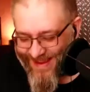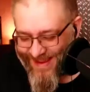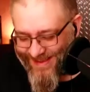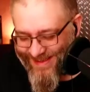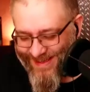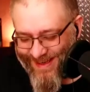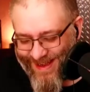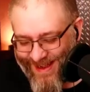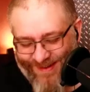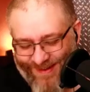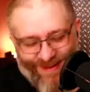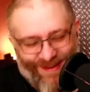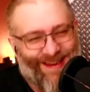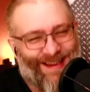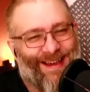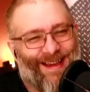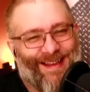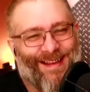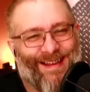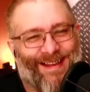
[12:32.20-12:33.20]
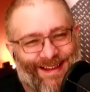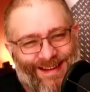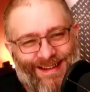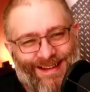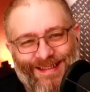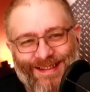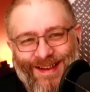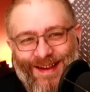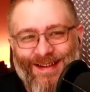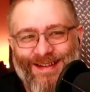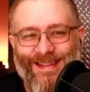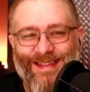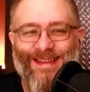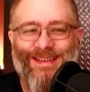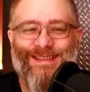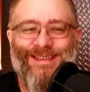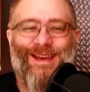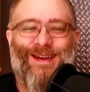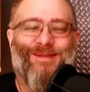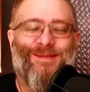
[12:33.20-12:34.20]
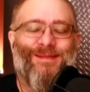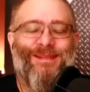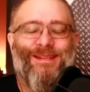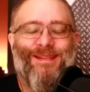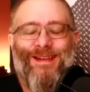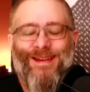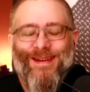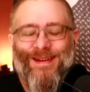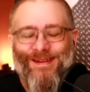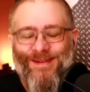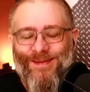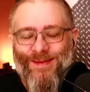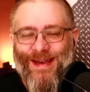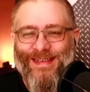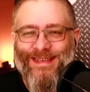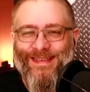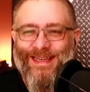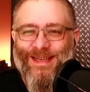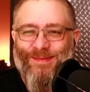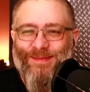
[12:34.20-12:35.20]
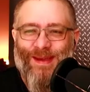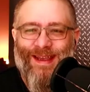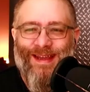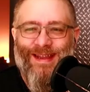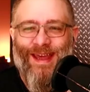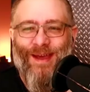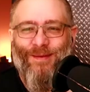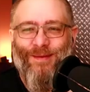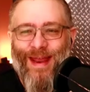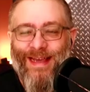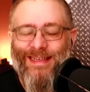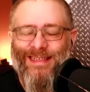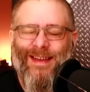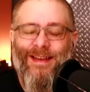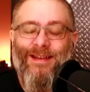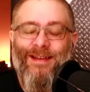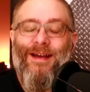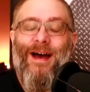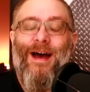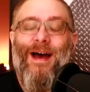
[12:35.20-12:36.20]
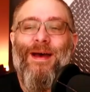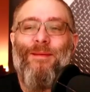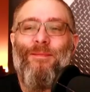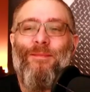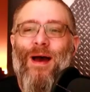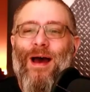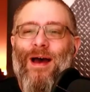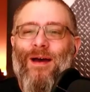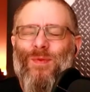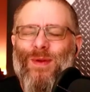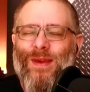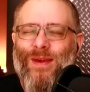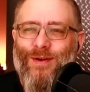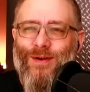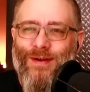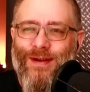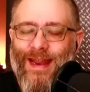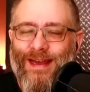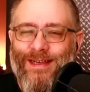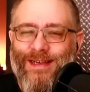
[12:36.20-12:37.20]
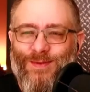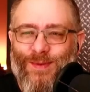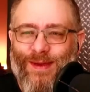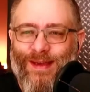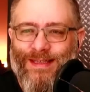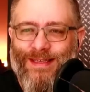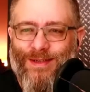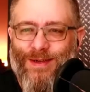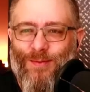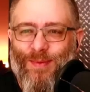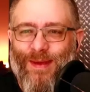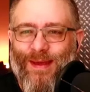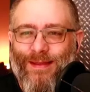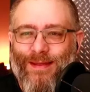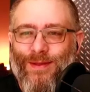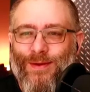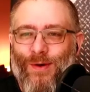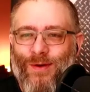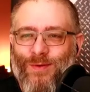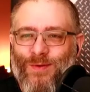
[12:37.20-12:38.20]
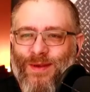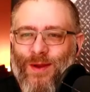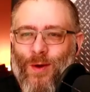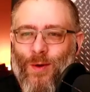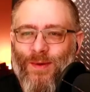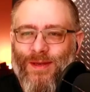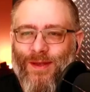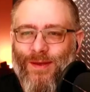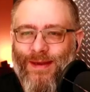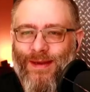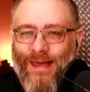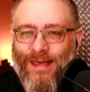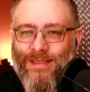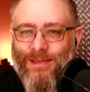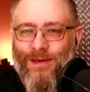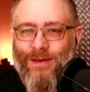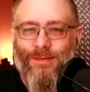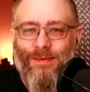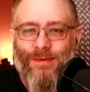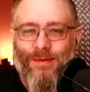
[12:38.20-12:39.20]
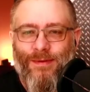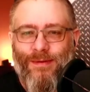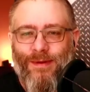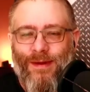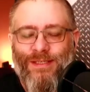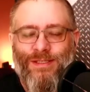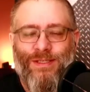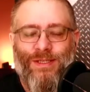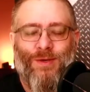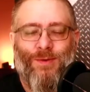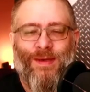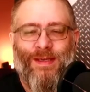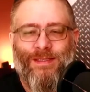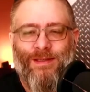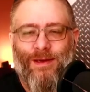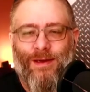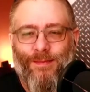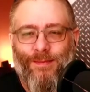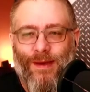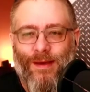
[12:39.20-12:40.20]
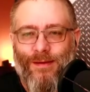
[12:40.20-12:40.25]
do you know? I think so. Where's Andy B going to go next? Have we got next week's topic thought? Do you know what we're doing next time? It's 2 weeks' time, but